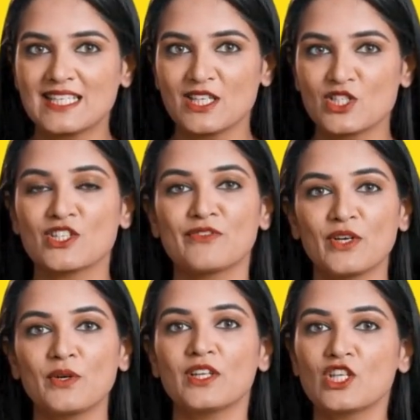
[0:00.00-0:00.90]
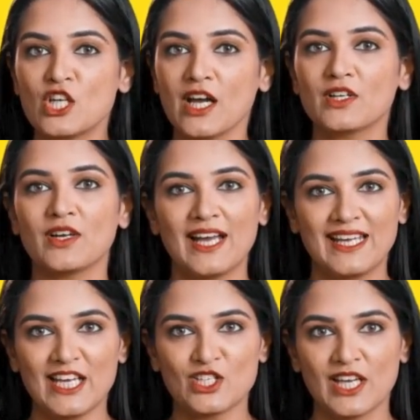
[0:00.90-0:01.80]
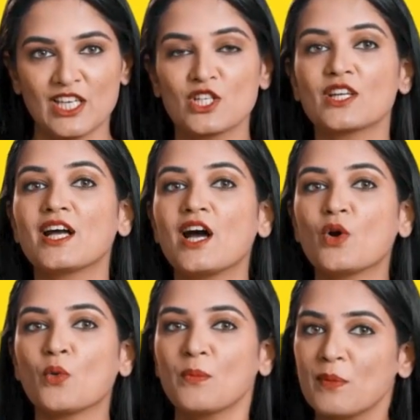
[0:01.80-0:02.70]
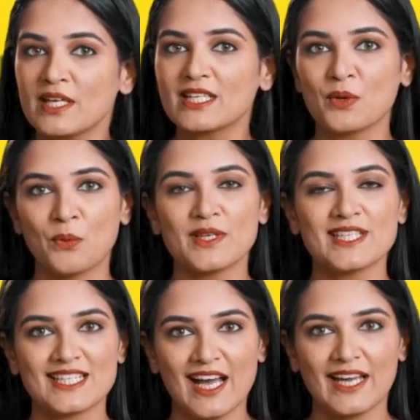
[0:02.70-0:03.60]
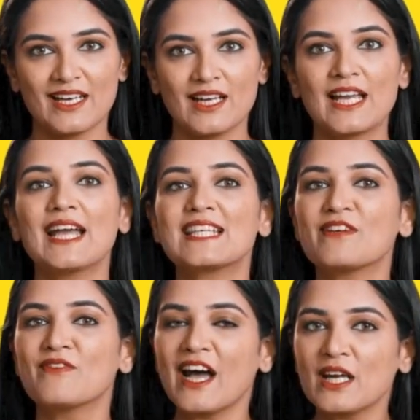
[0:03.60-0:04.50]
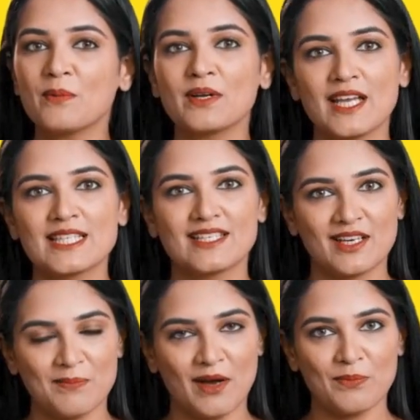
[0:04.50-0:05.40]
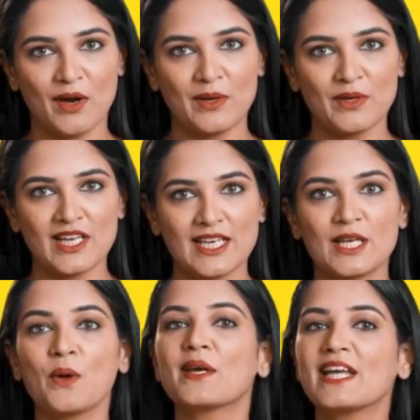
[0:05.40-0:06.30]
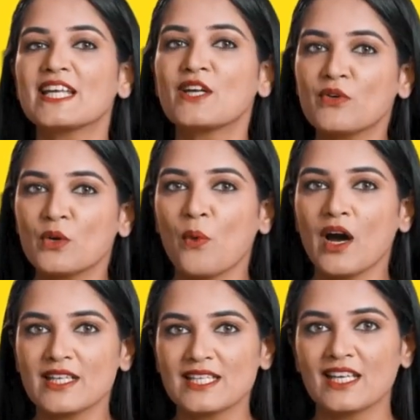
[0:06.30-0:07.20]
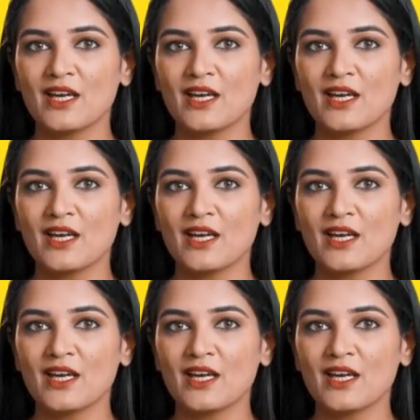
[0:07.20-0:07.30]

such as food, shelter, and education, while putting their wants aside. It's a valuable lesson about prioritizing our needs over wants.